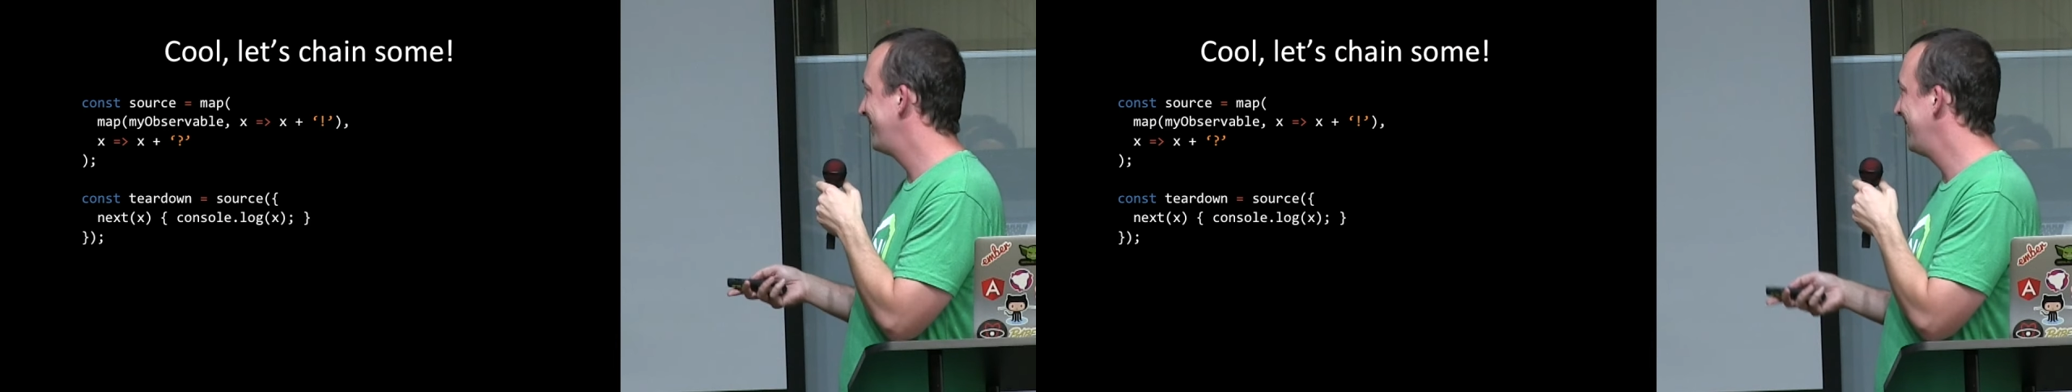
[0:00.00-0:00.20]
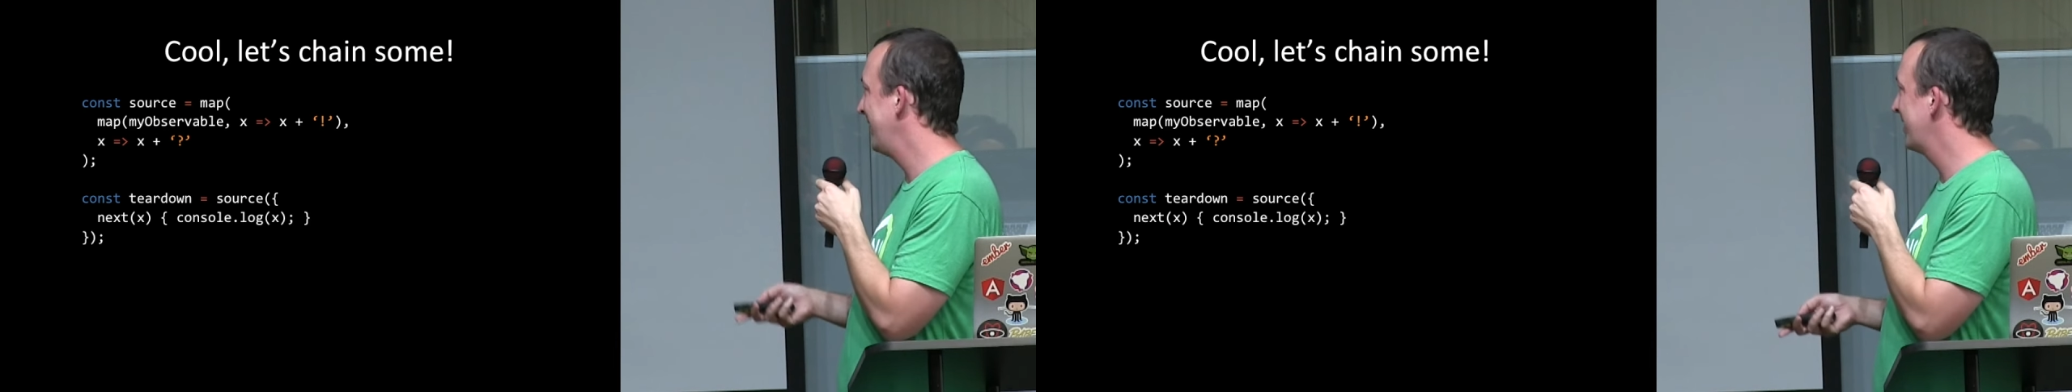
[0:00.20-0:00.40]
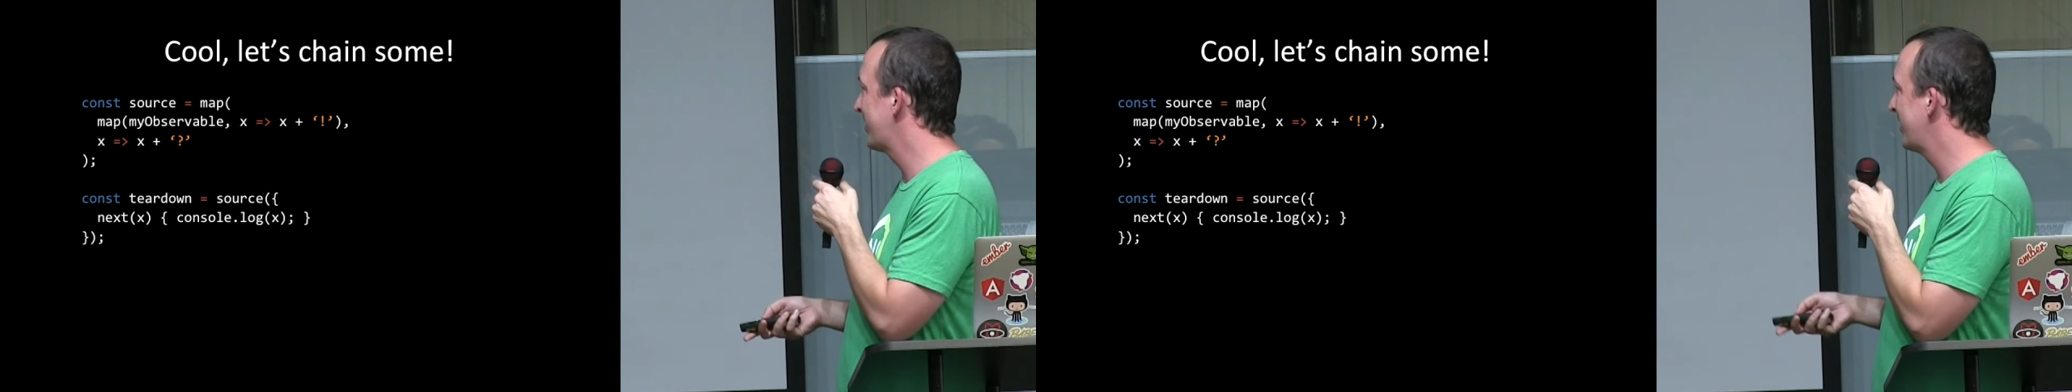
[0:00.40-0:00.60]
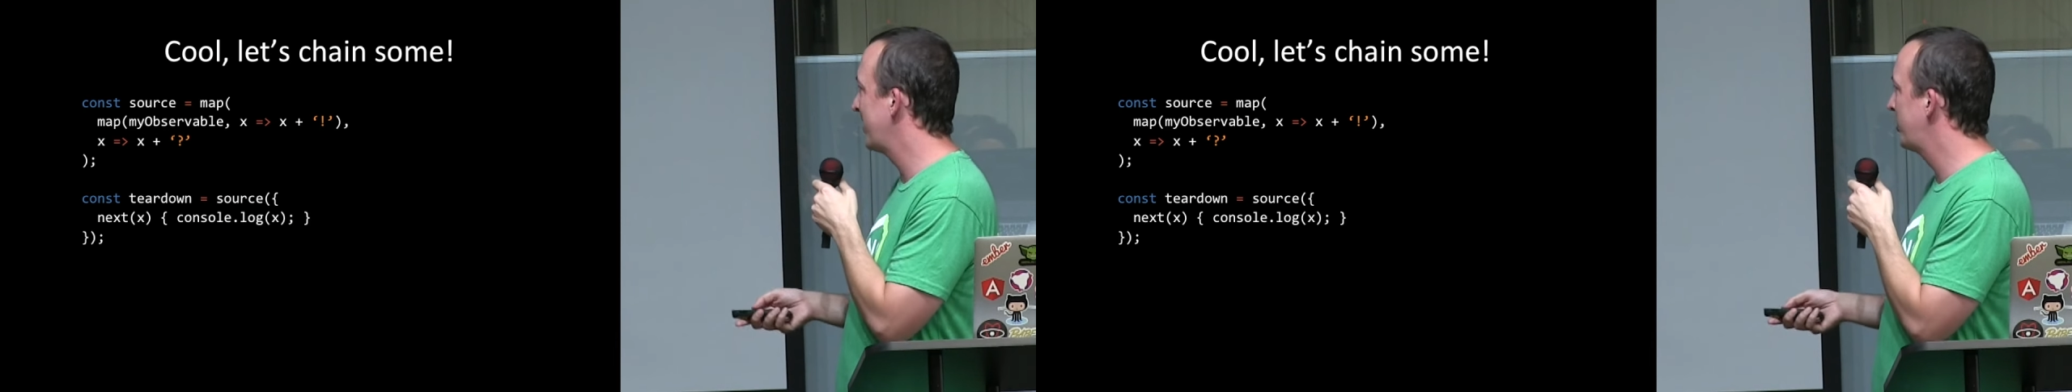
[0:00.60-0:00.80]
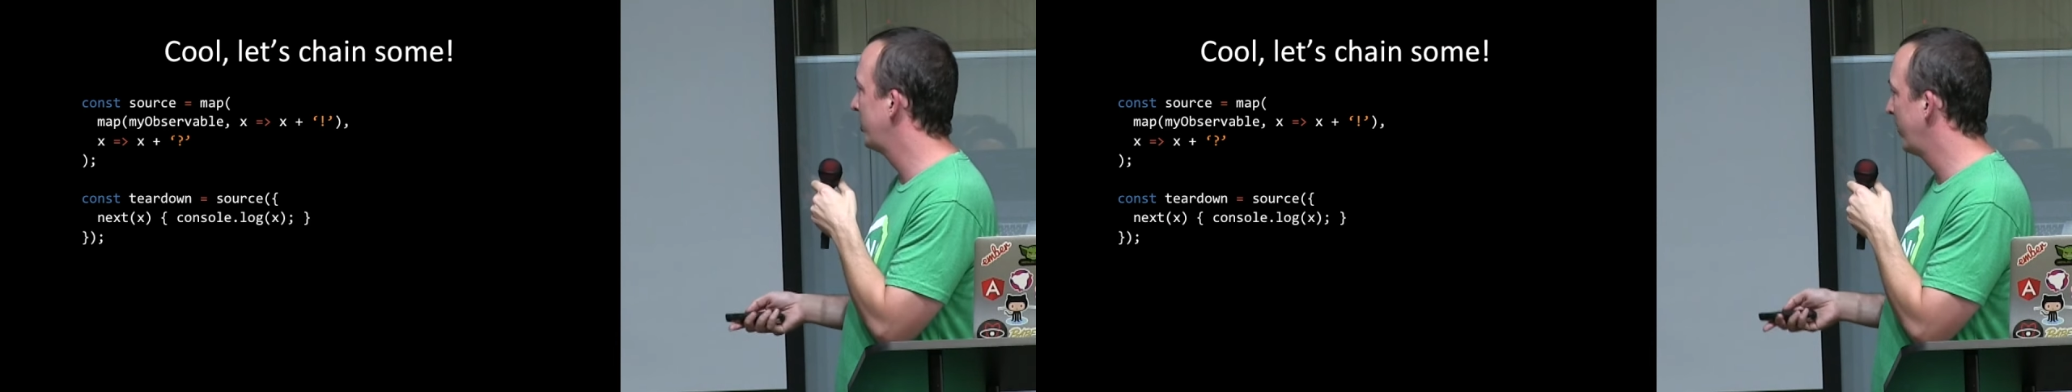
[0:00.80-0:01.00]
Eh, it's
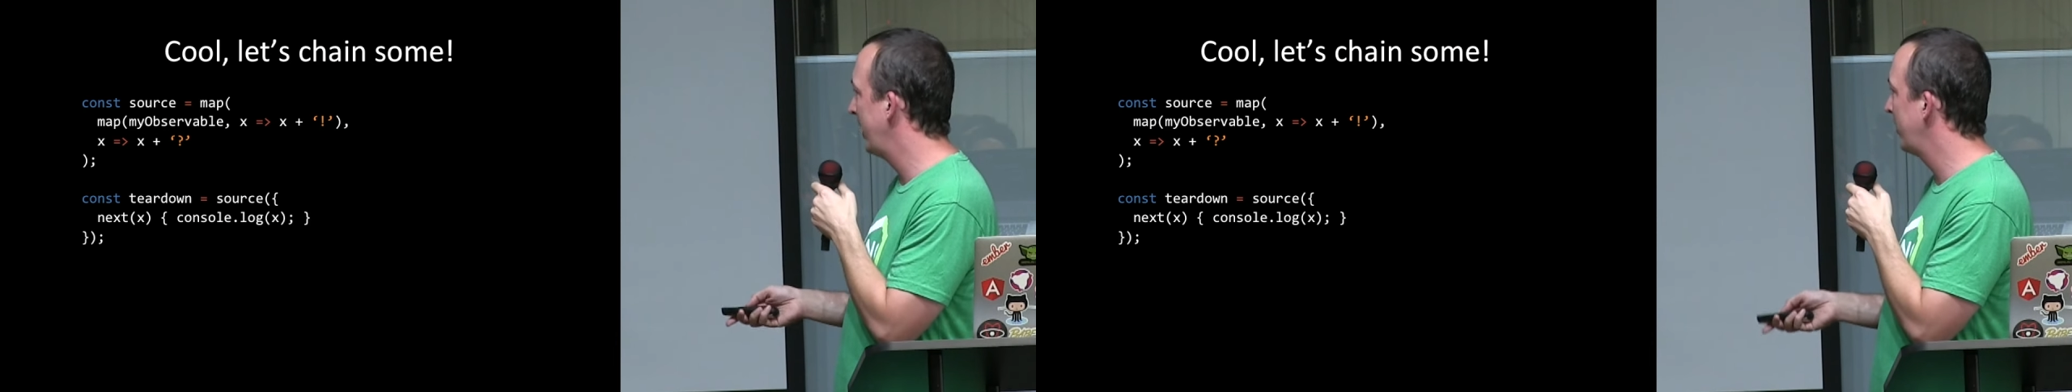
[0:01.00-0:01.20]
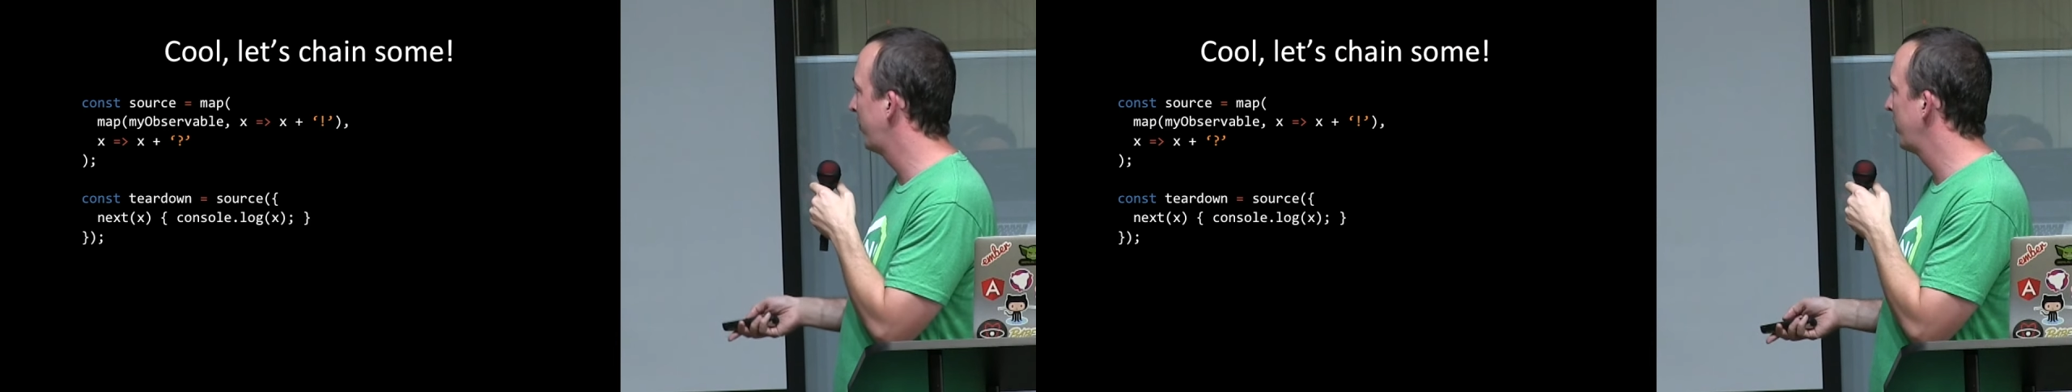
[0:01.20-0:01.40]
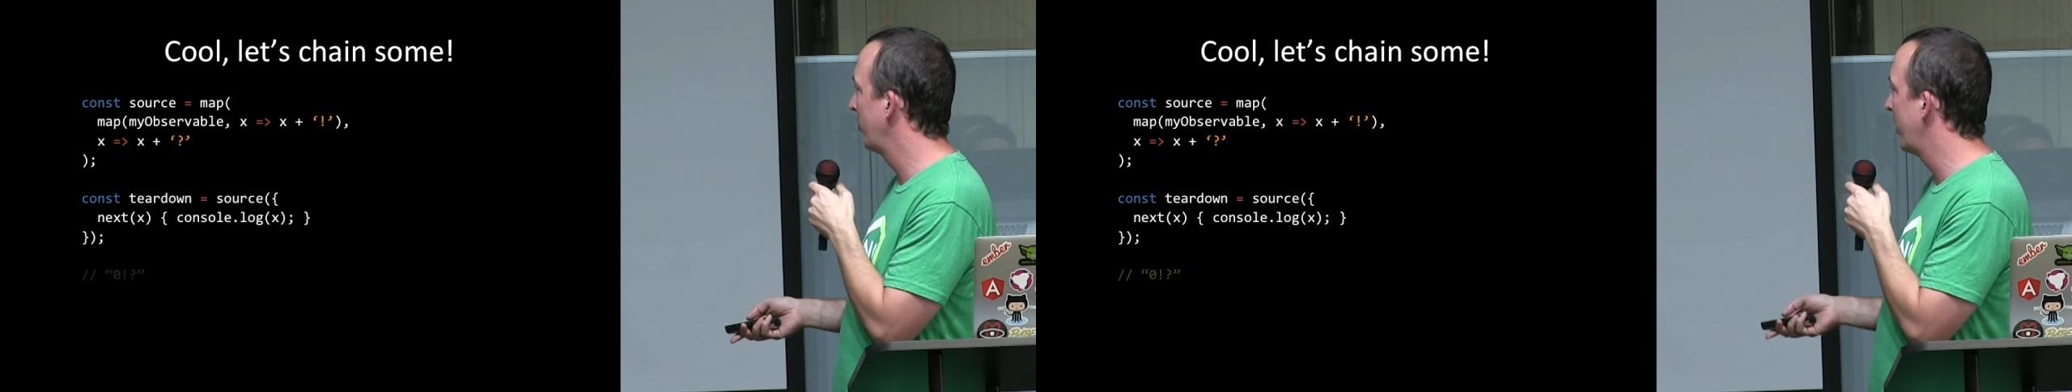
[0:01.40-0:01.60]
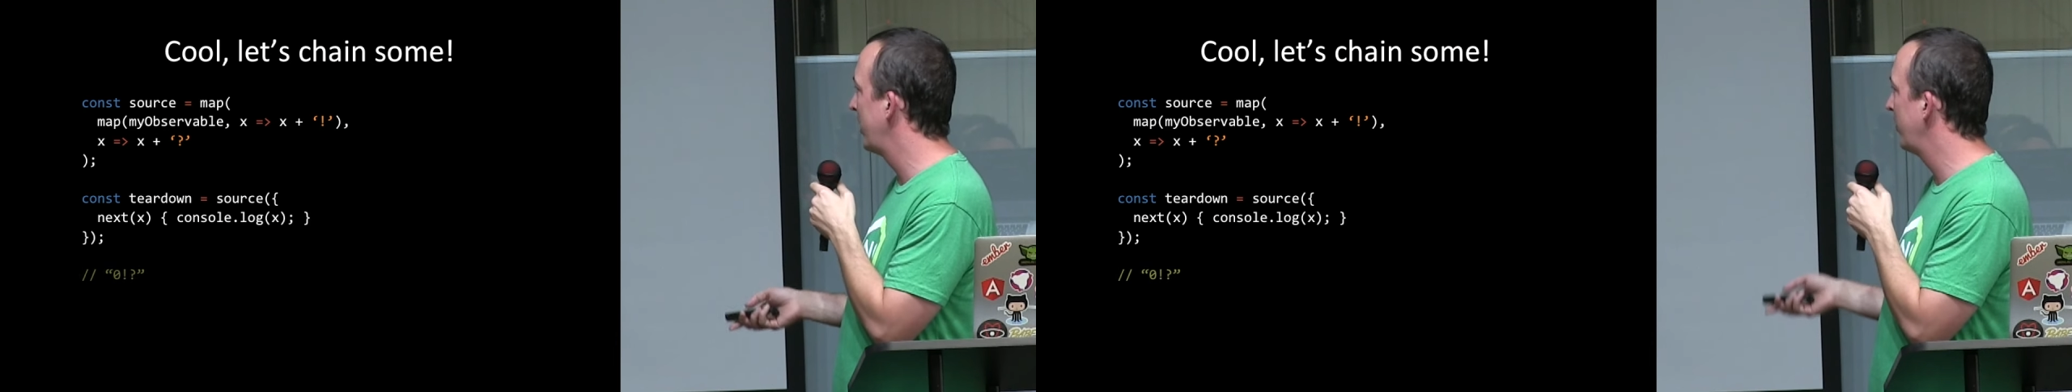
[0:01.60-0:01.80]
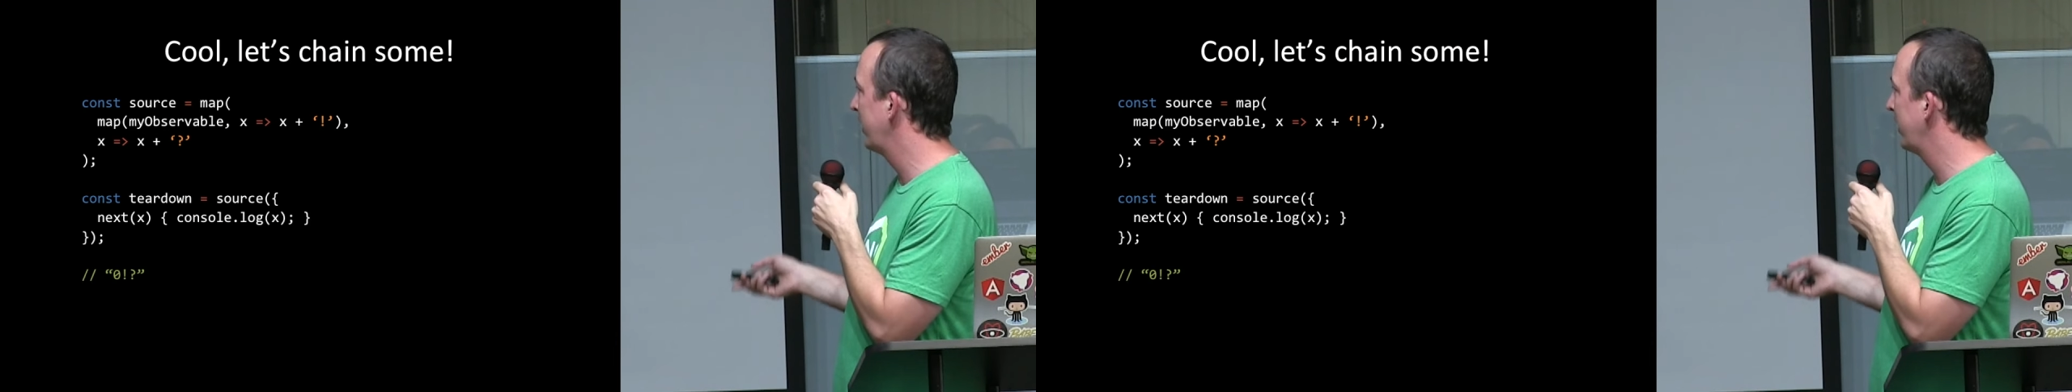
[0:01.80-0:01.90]
not too great. And if we run it,